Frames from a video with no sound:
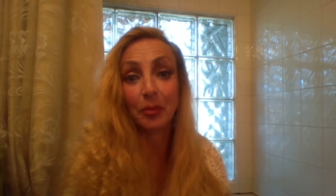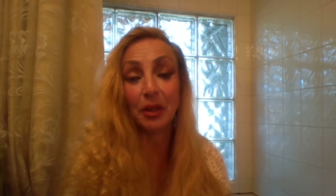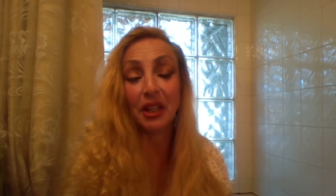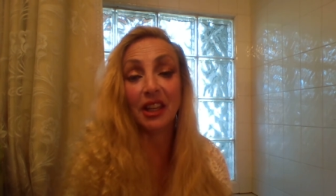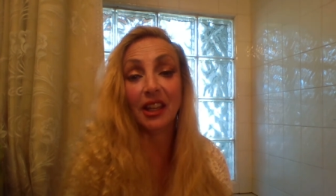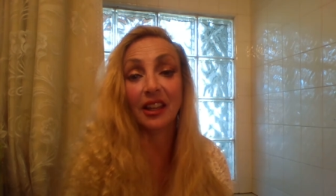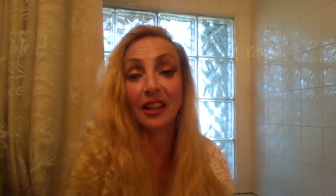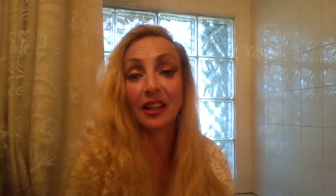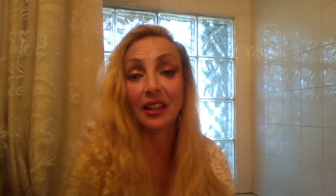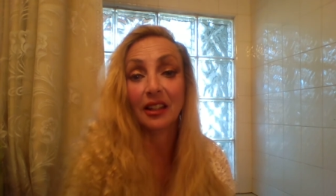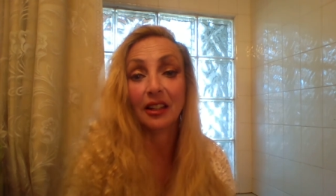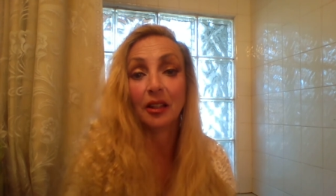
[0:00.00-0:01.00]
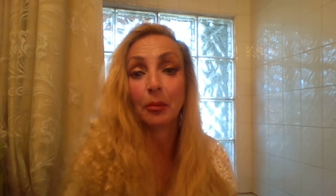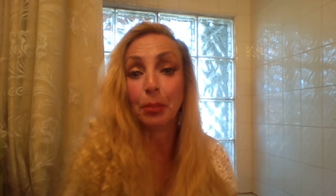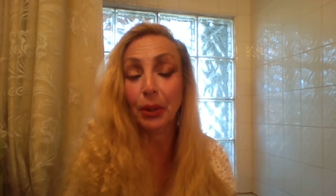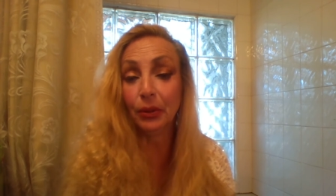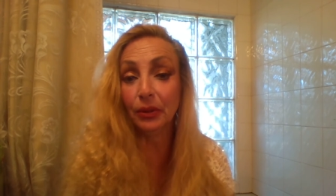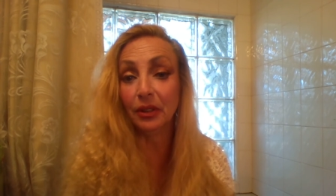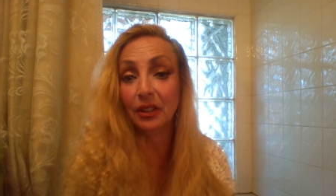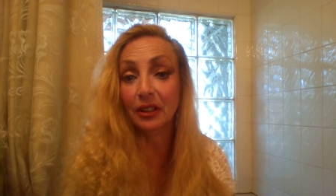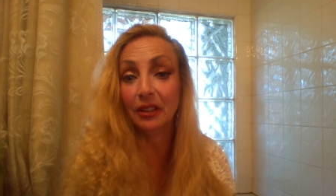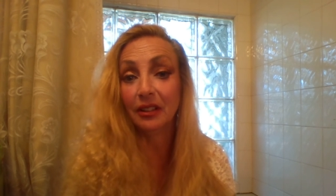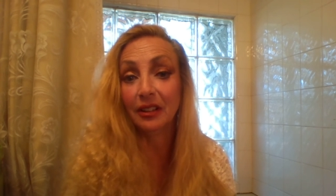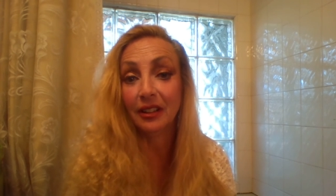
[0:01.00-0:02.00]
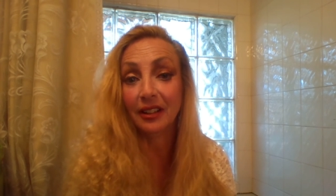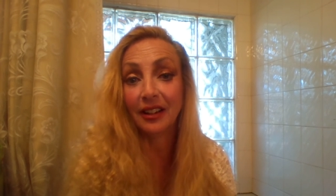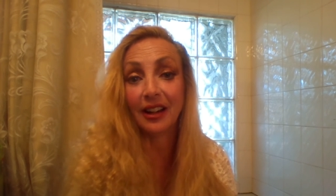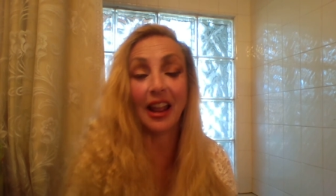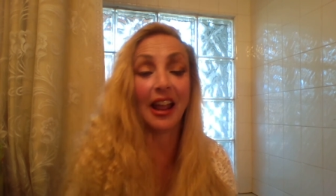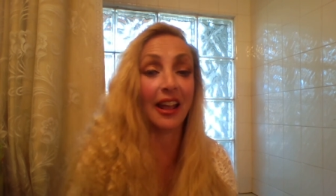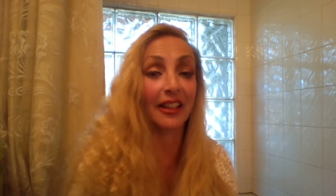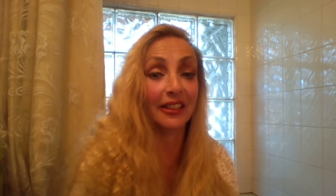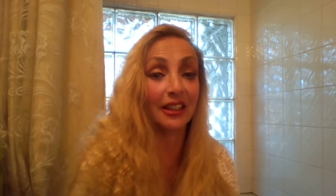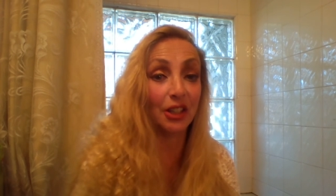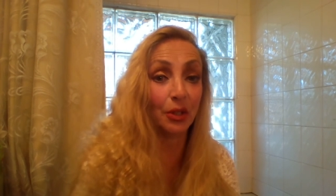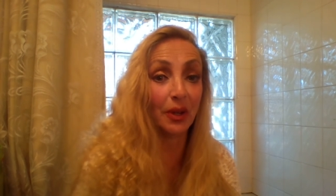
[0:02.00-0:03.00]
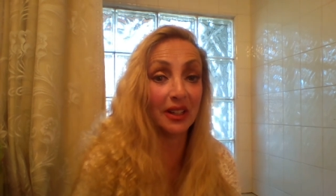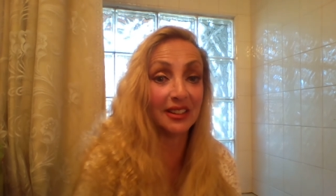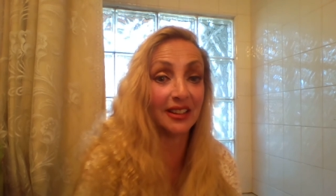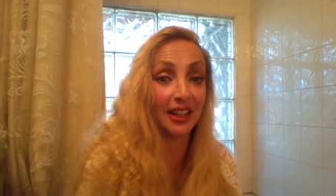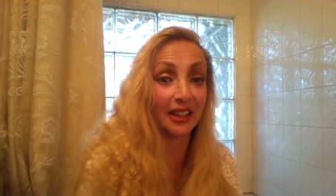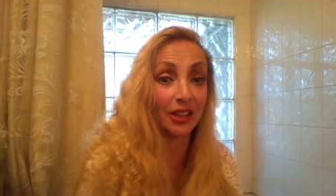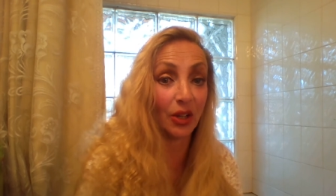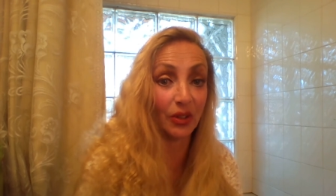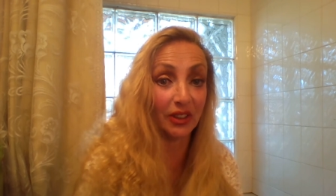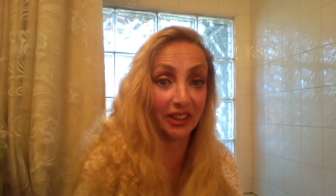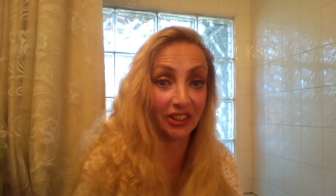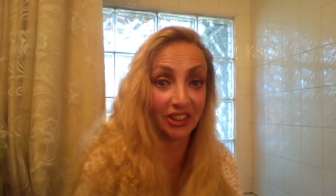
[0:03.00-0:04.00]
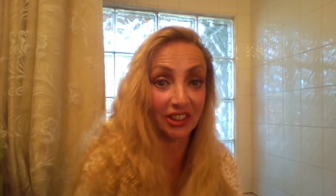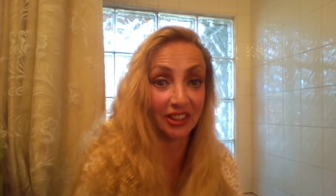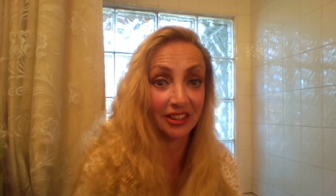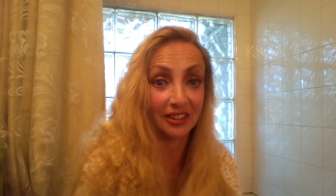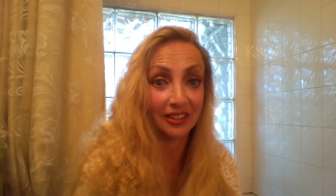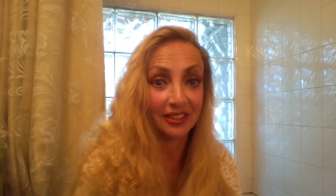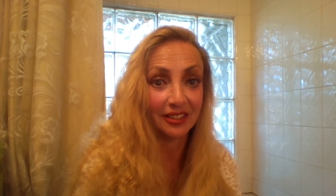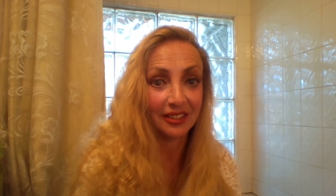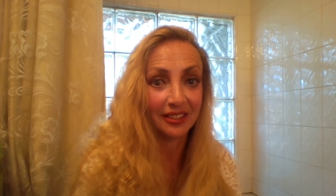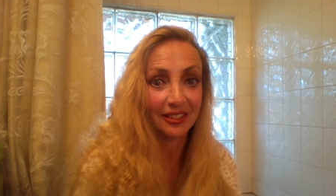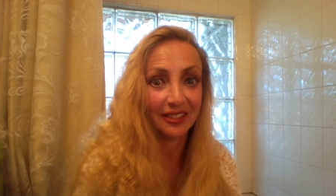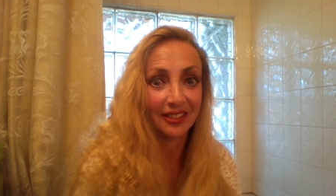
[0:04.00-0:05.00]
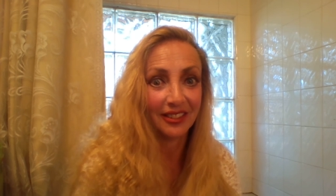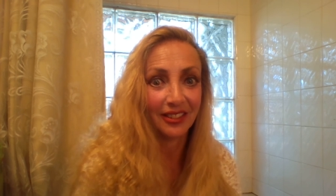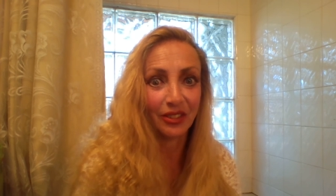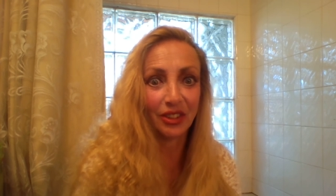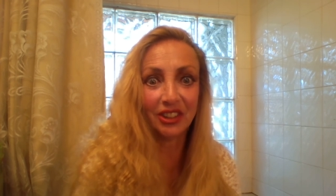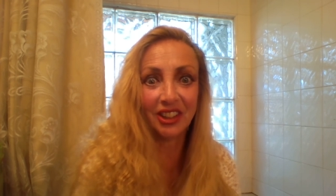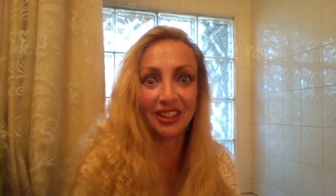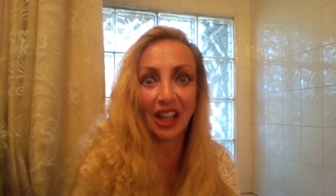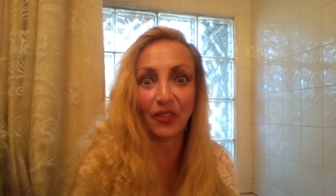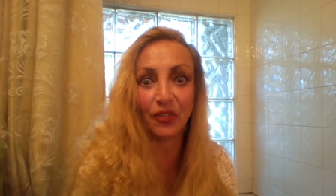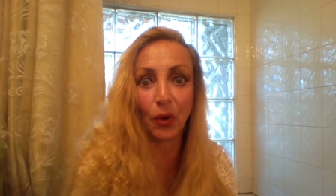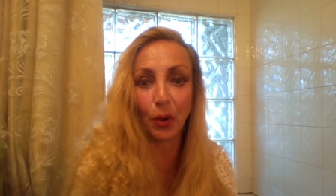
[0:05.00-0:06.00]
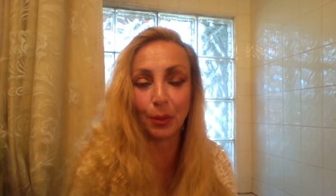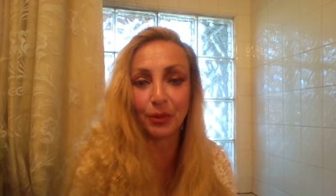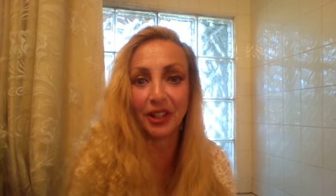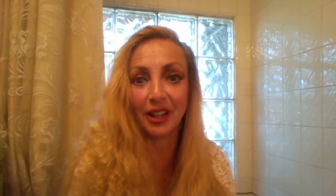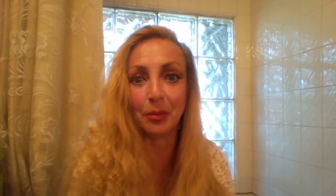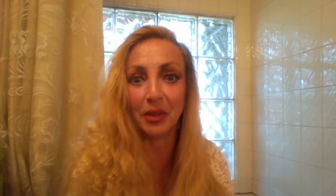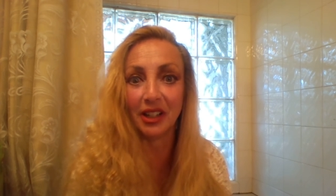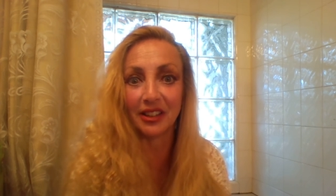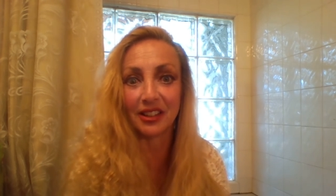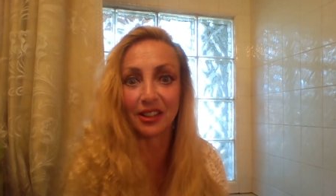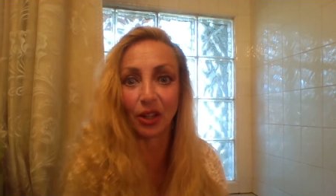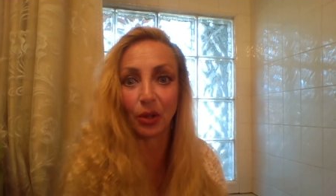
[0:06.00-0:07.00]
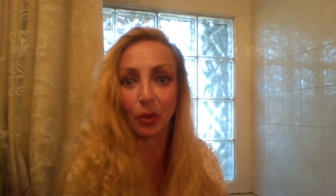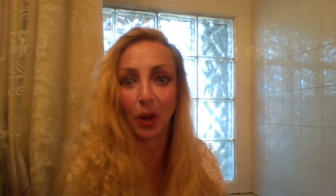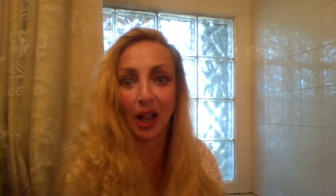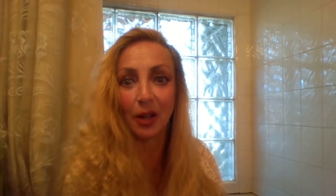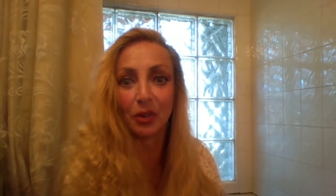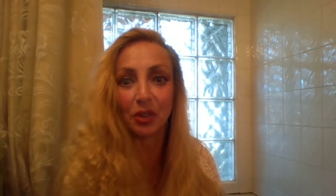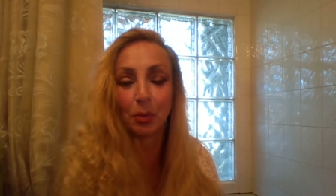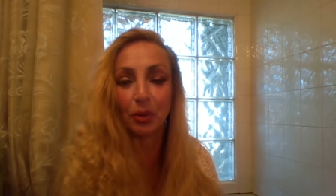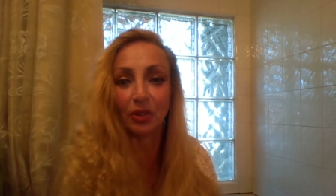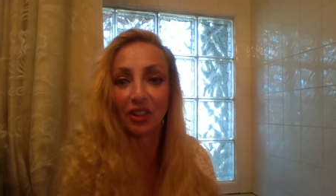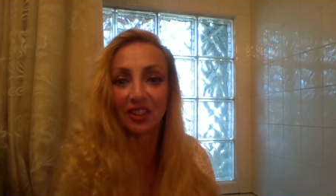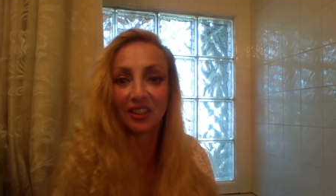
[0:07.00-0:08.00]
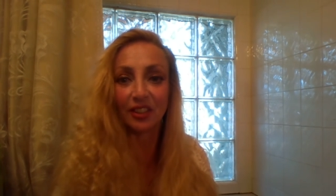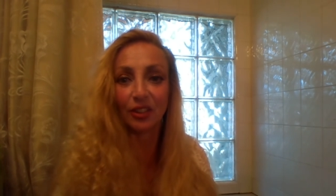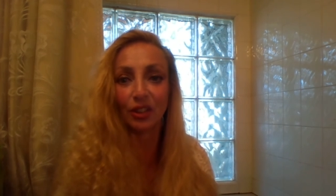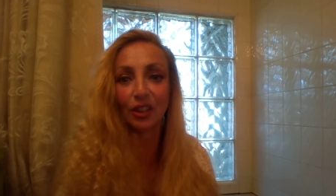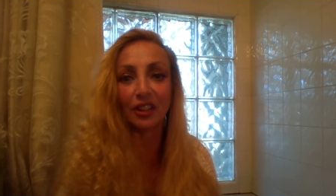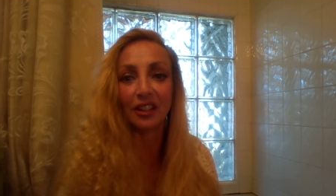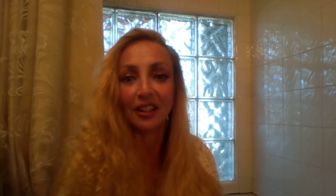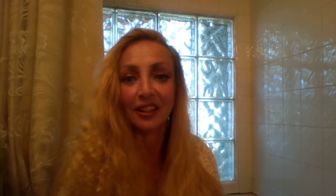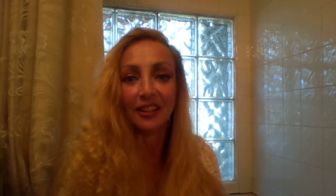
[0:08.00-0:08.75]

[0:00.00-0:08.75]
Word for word: being Putin and the U S-led coalition. Well, it just got formed ten minutes ago. Why was Putin excluded